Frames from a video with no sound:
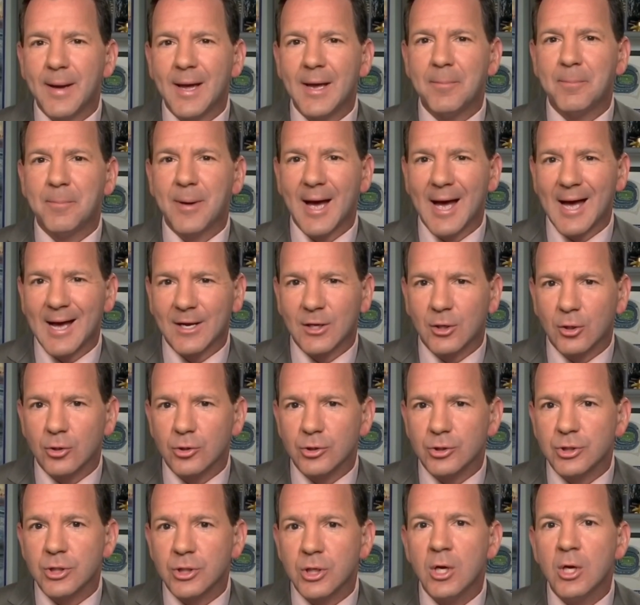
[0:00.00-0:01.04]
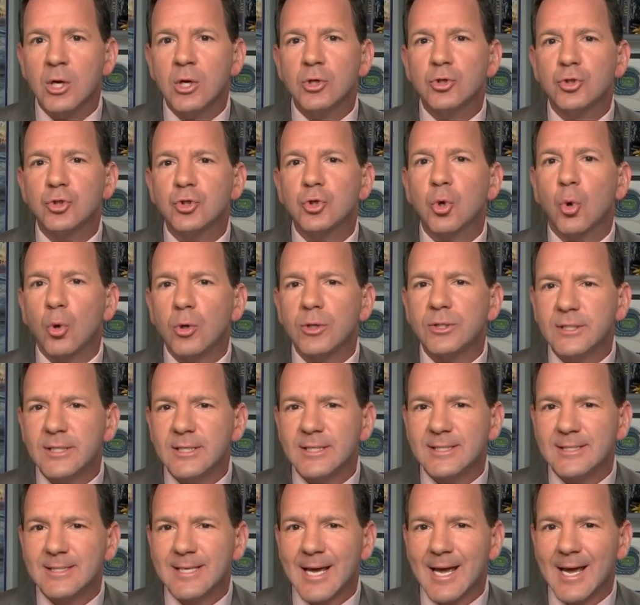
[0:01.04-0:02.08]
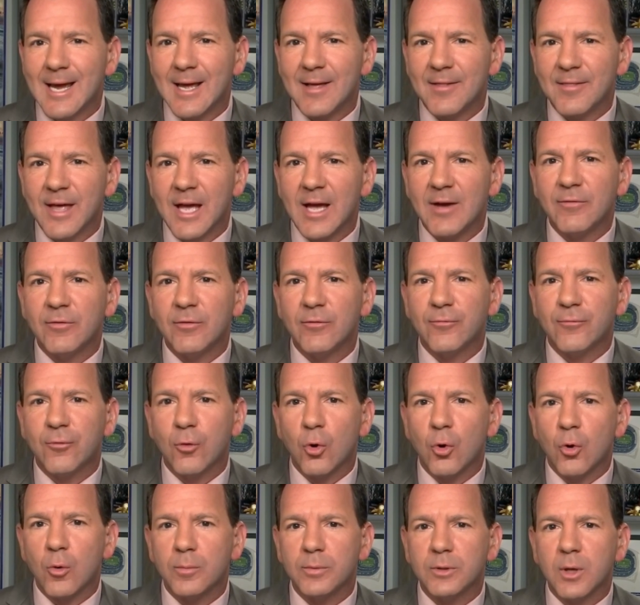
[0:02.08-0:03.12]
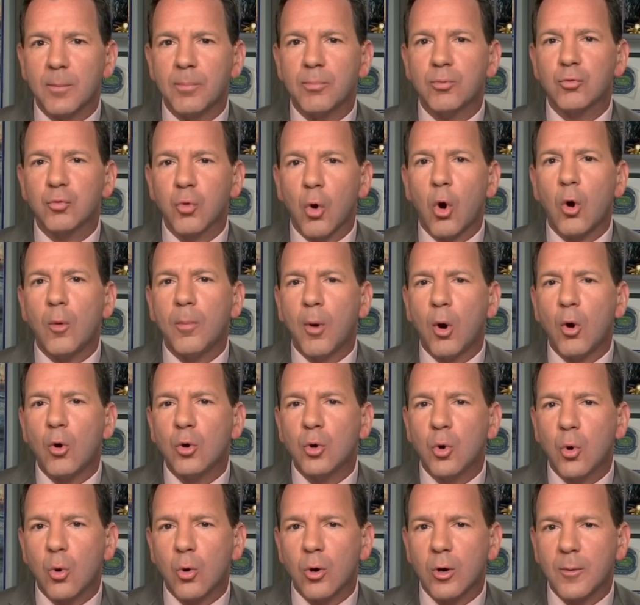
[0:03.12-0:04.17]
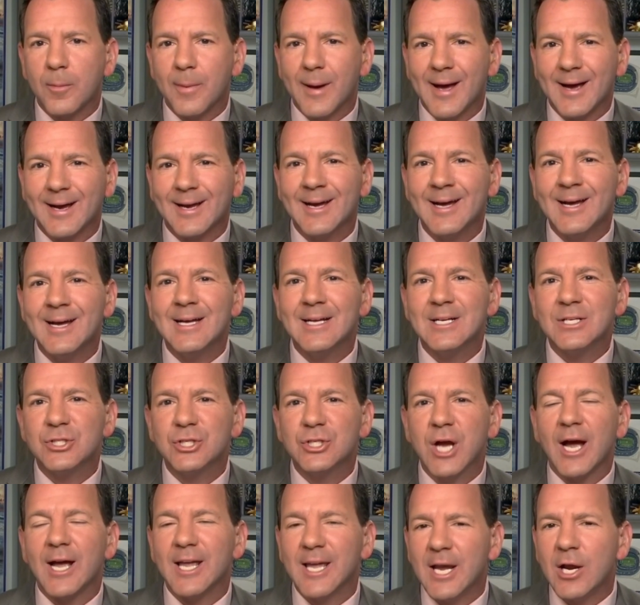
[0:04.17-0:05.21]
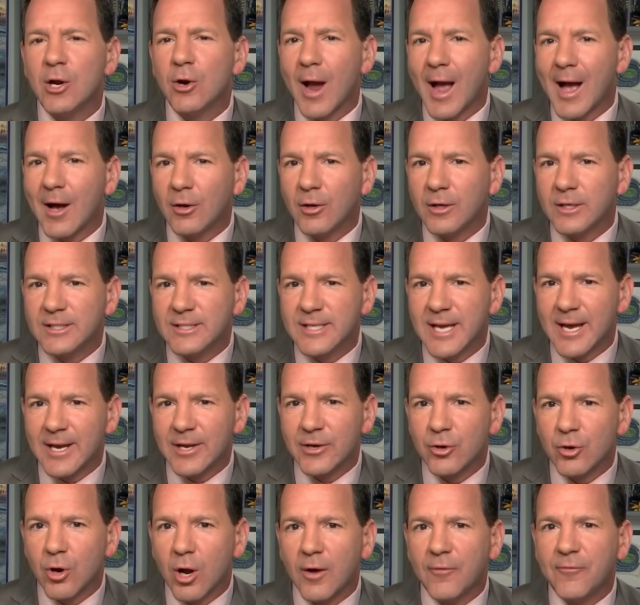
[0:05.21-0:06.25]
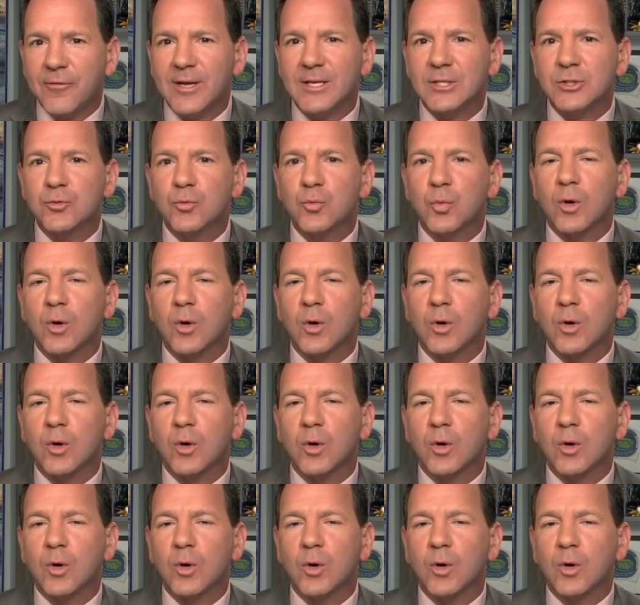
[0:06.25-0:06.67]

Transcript: Bay Packers. Sources say they have informed Pro Bowl cornerback Jaire Alexander of his